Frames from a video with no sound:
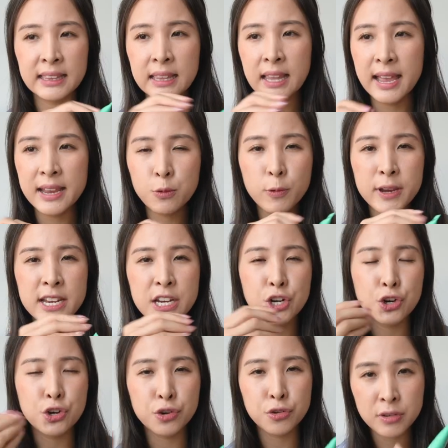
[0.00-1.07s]
lightweight,
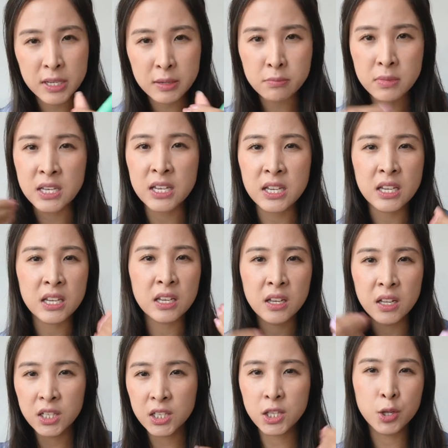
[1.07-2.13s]
creamy
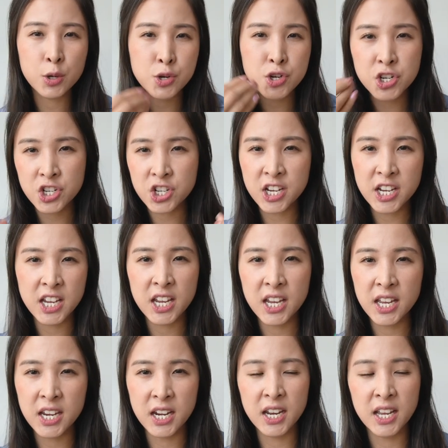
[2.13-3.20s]

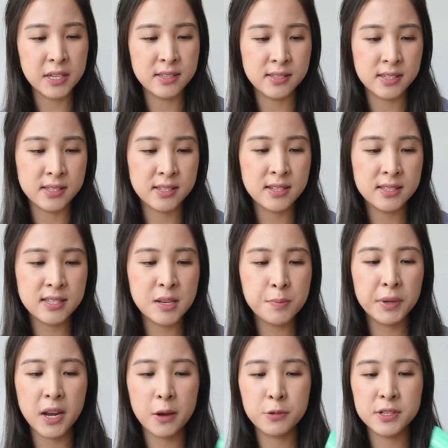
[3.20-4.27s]
lotion consistency,
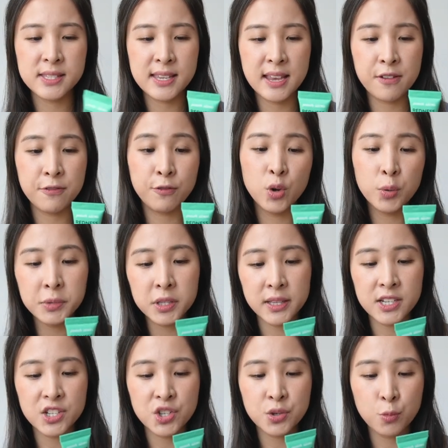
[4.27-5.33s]
but I would say
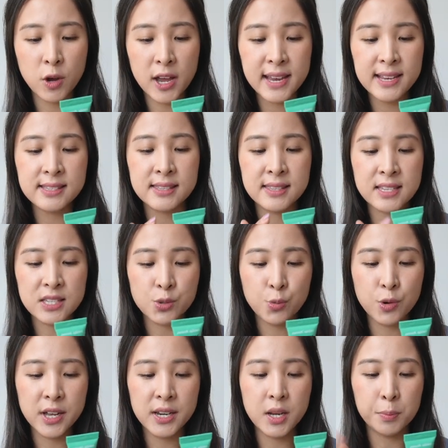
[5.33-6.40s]
formulation-wise, this
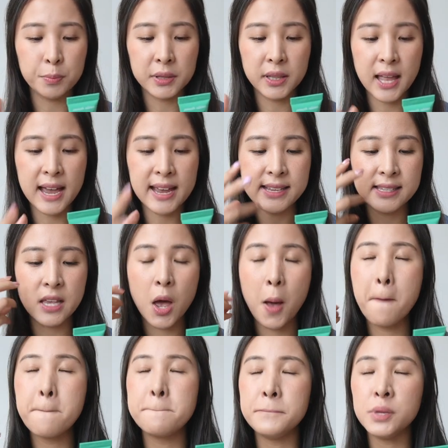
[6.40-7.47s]
one applies
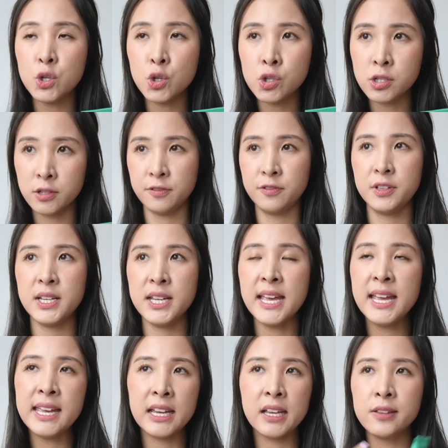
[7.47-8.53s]
beautifully.
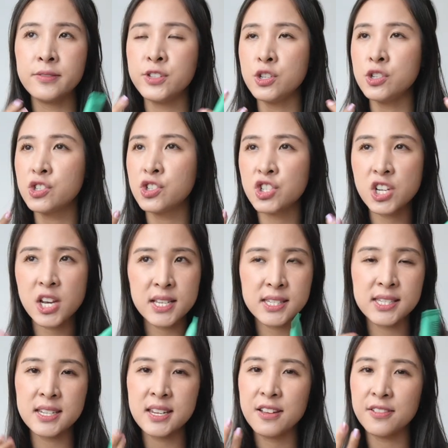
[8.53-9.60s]
It gives you
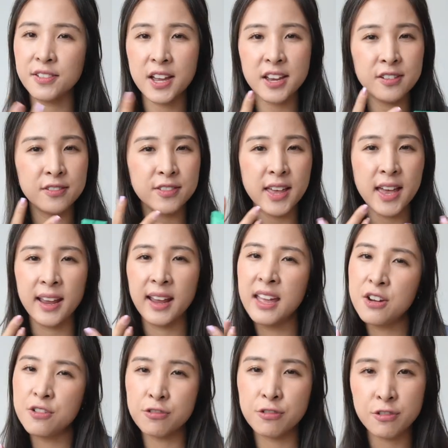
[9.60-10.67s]
just enough kind of like
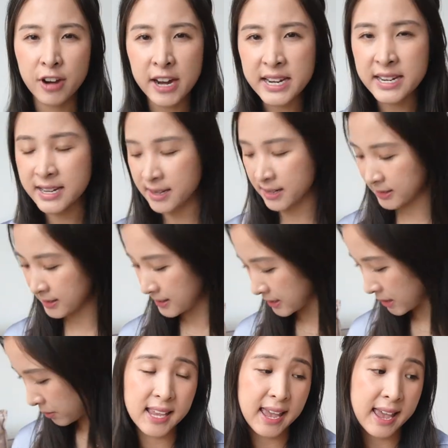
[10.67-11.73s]
radiance,
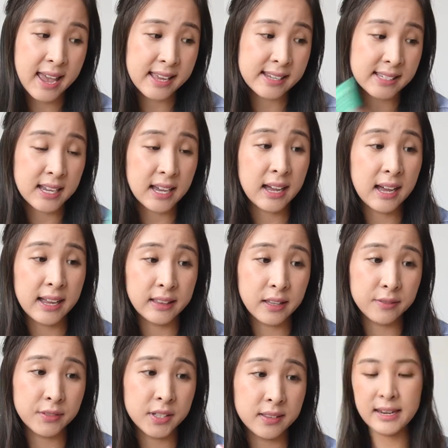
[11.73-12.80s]
and I
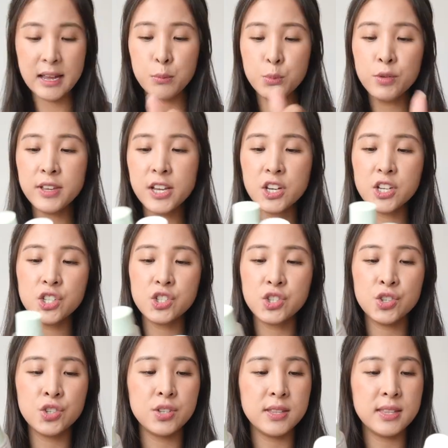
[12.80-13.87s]
love it. Now moving on
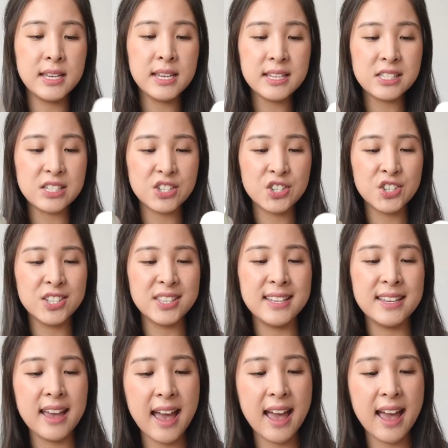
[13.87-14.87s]
to these two, the